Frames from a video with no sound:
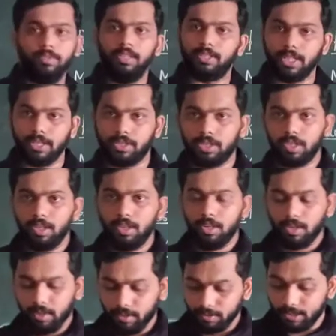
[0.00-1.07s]
Is it?
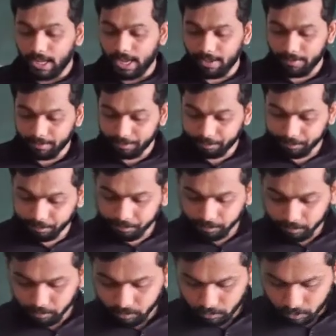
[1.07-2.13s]
Then,
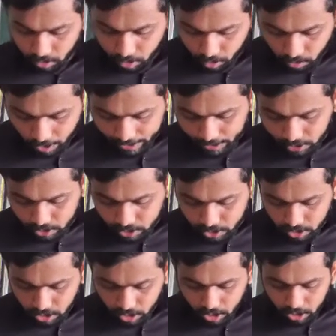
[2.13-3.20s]
what
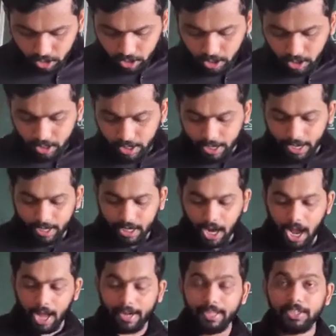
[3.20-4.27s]
else? A
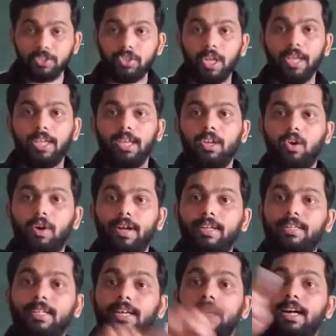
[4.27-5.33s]
car is taking on
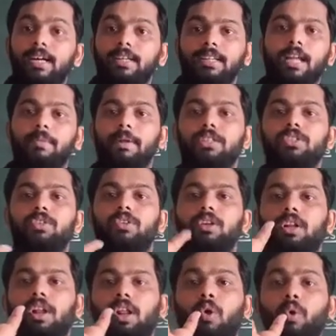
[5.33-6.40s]
a turn, that means
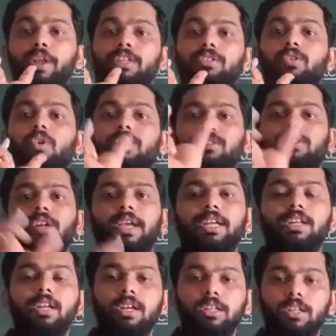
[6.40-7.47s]
the road is not
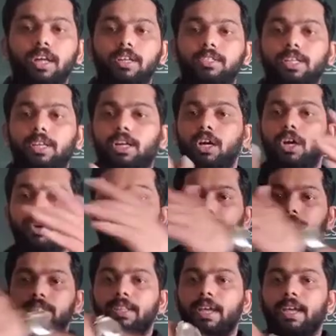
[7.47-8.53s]
straight, there is a curve
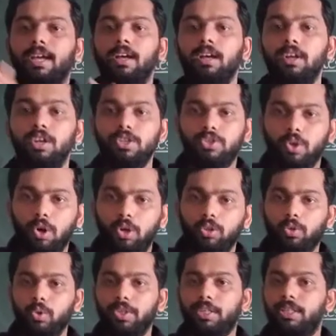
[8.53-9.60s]
is there.
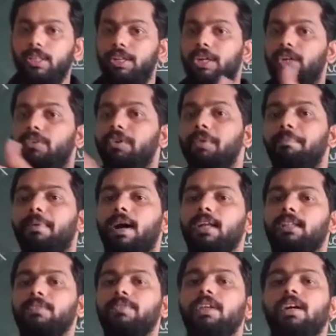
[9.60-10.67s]
So the curved
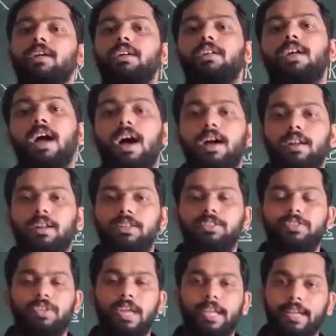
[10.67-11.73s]
part, if the car
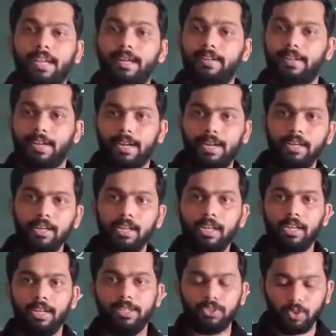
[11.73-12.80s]
is taking a
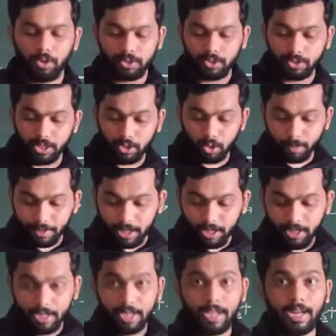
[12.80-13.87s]
turn, it's also said to
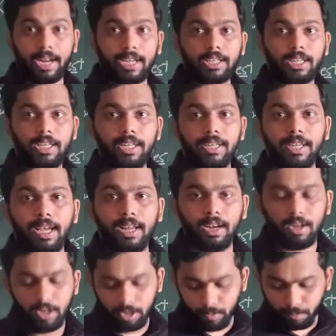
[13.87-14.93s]
be rectilinear
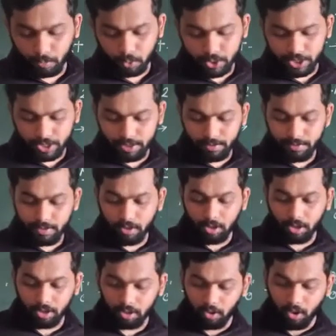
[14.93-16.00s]
motion.
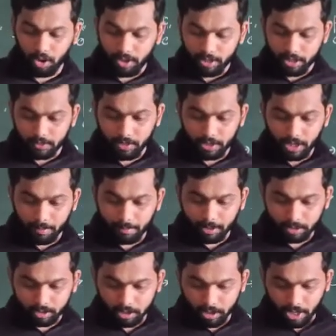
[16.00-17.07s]
Or it will
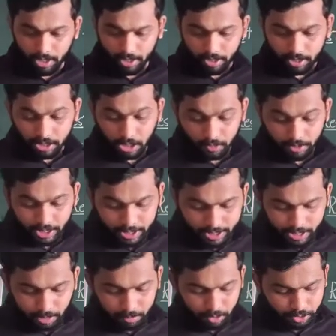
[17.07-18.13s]
come under
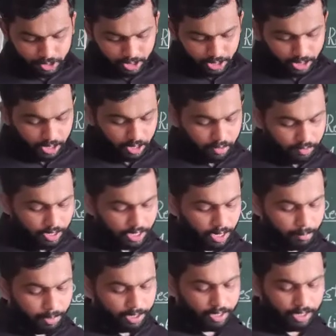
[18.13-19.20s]
curvilinear motion, will
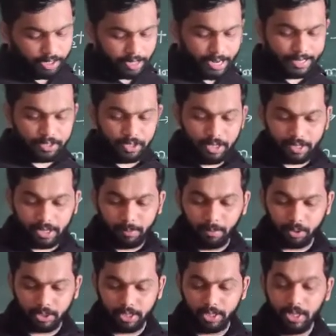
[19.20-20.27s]
come under translatory
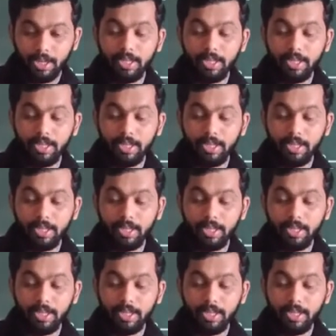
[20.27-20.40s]
motion.